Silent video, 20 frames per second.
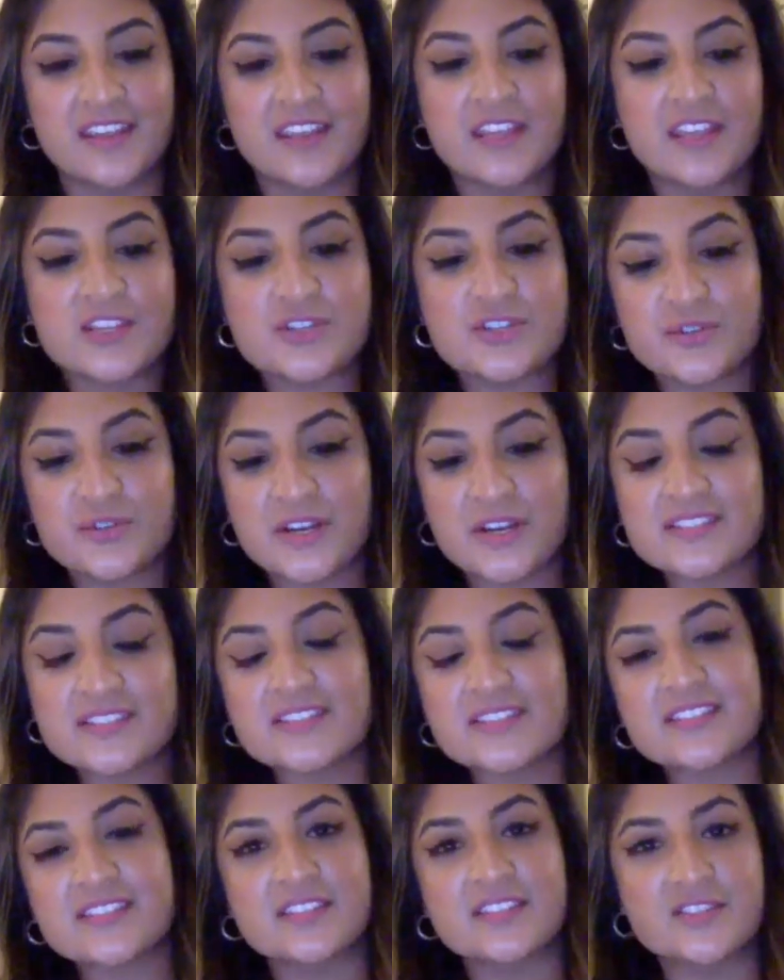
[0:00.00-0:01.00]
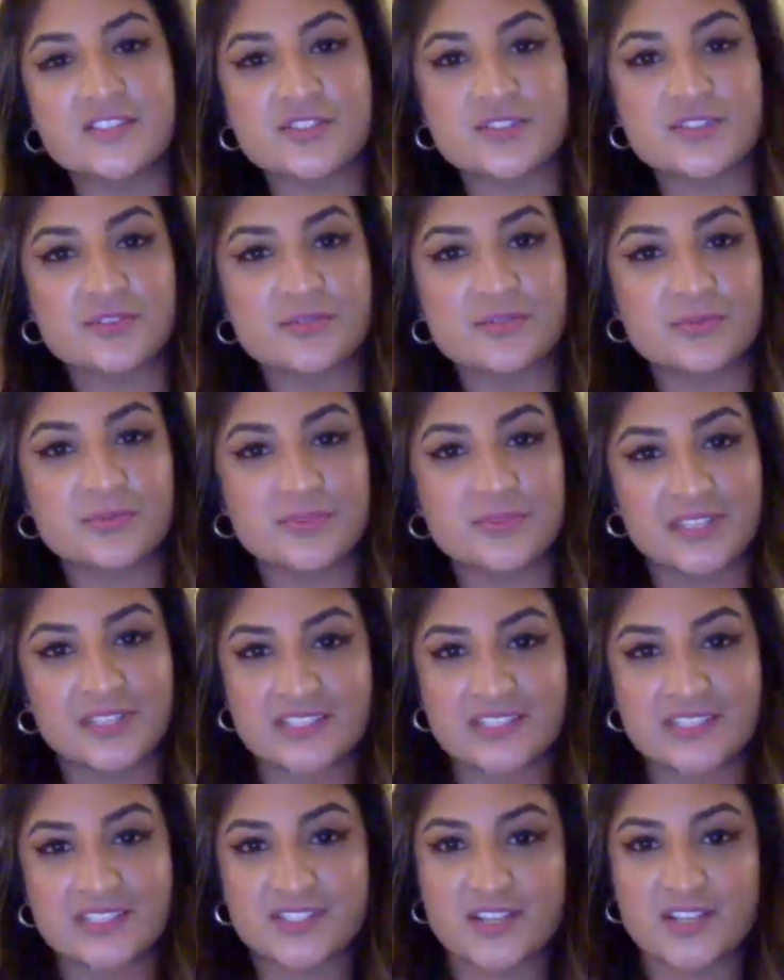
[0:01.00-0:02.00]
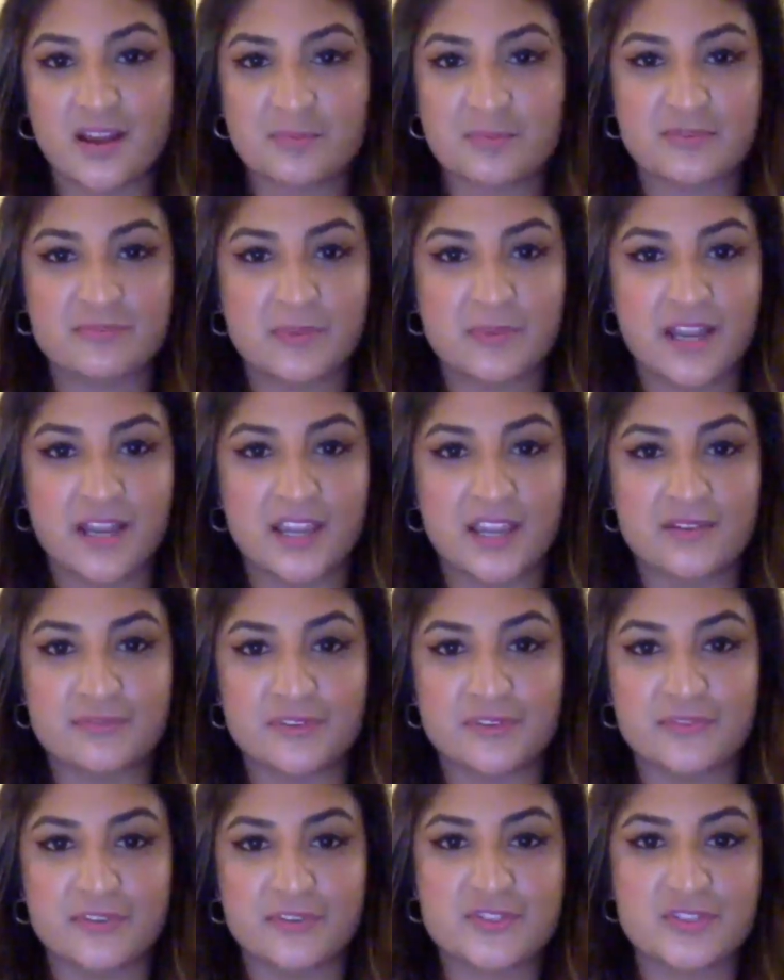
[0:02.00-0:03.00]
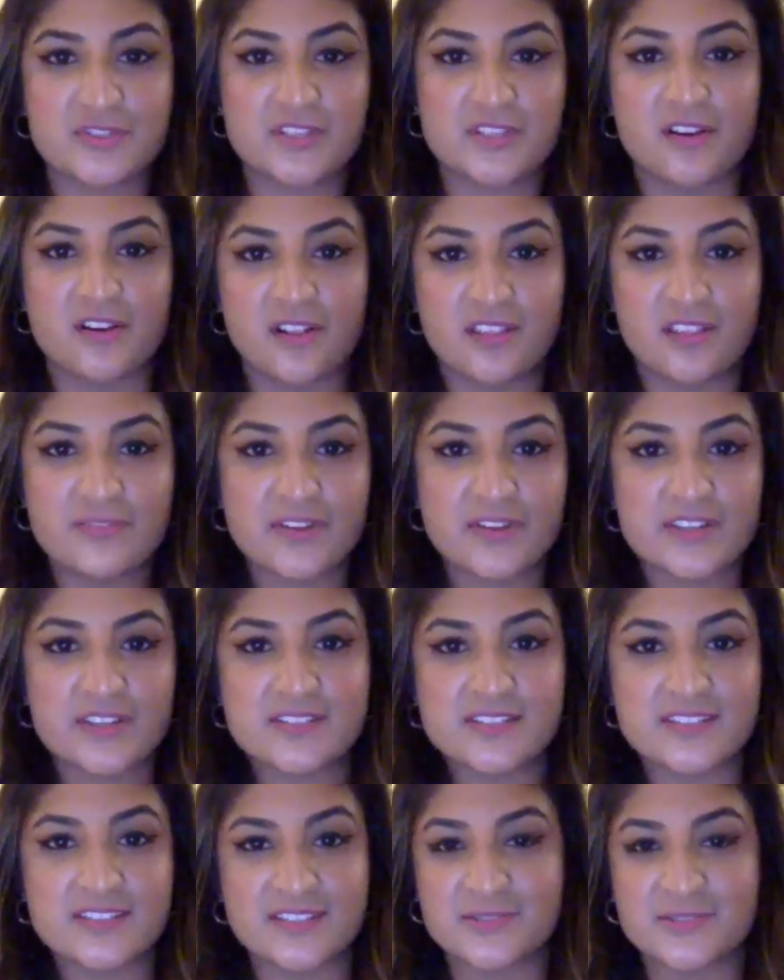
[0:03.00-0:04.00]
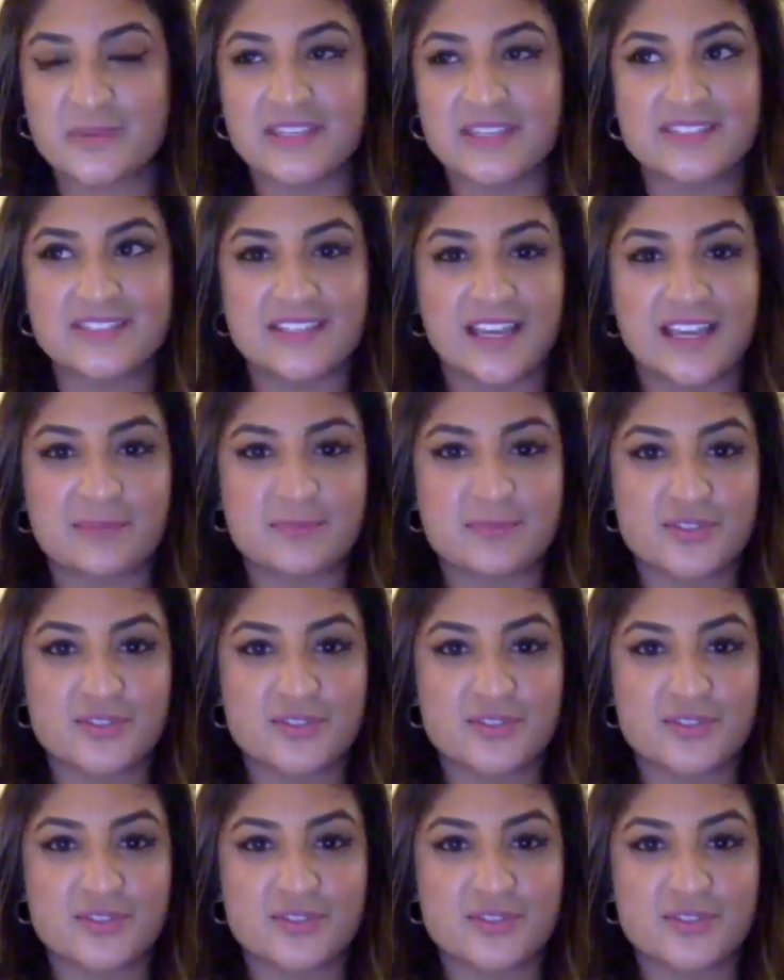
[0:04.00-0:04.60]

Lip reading: Stress is an issue that's top of mind for virtually all of us as we adapt